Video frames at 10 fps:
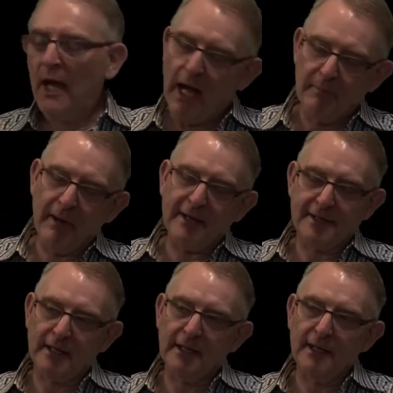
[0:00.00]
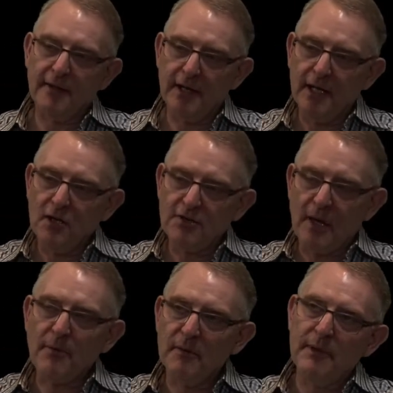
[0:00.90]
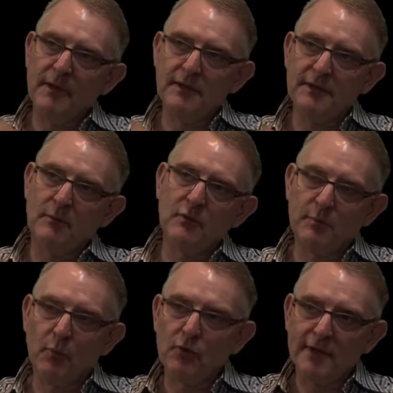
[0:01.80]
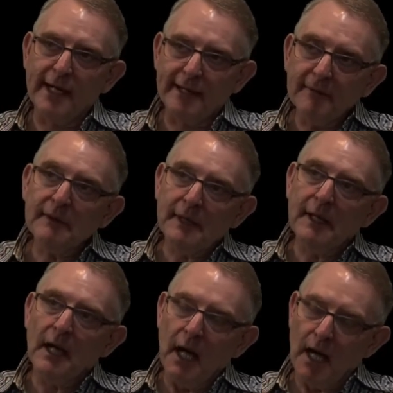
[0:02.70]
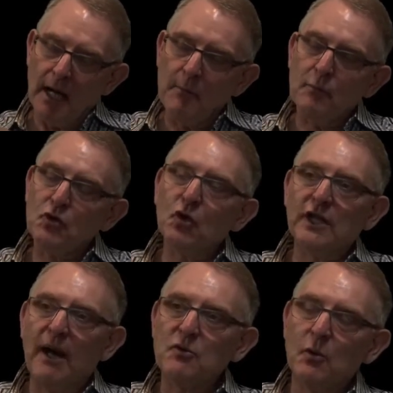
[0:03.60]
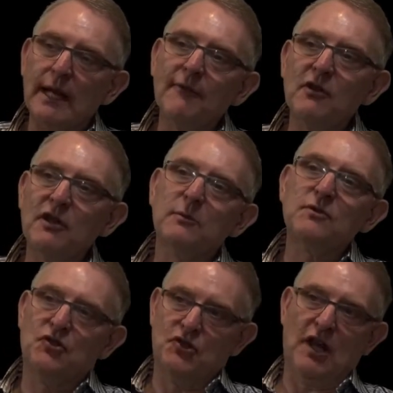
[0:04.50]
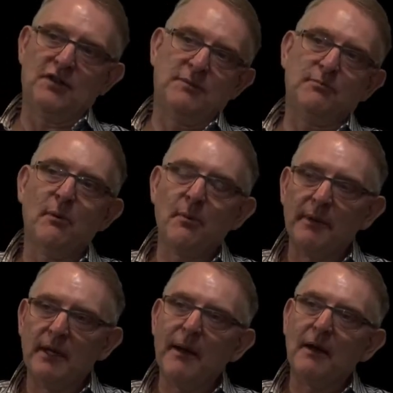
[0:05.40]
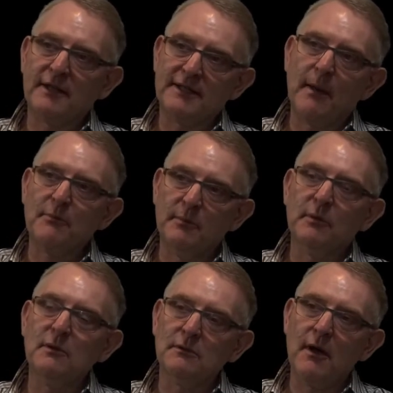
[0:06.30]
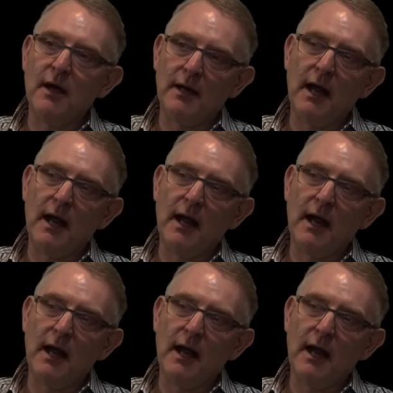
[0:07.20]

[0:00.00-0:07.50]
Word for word: And basically the supplement that was brought in uh, took it up to a level that was just probably about acceptable, right?